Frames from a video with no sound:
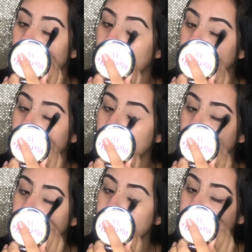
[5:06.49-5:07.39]
I know a
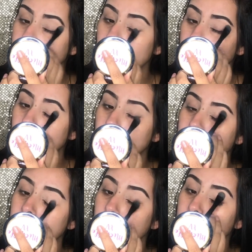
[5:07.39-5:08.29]
lot of people talk
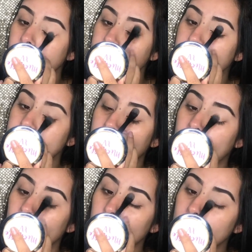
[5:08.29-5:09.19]
about the Urban
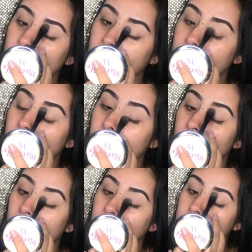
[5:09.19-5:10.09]
Decay one and the
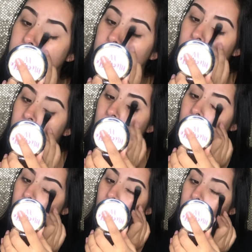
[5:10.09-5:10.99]
NARS.
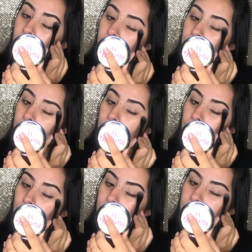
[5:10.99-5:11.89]
I know the
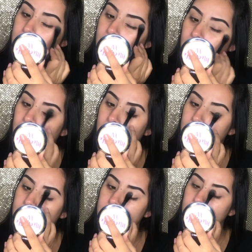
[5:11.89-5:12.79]
Urban Decay
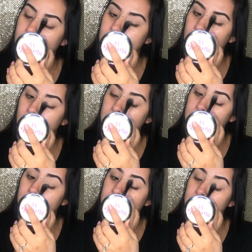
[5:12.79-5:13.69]
isn't
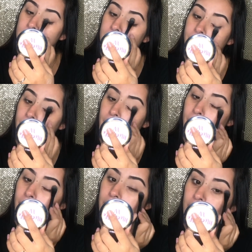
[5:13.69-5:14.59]
tinted,
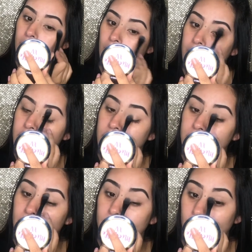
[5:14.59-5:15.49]
but the NARS
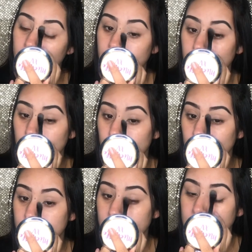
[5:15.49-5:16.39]
just came out with the
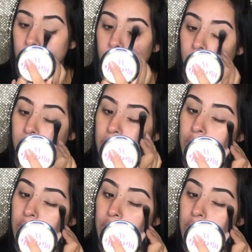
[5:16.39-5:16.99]
new tinted one.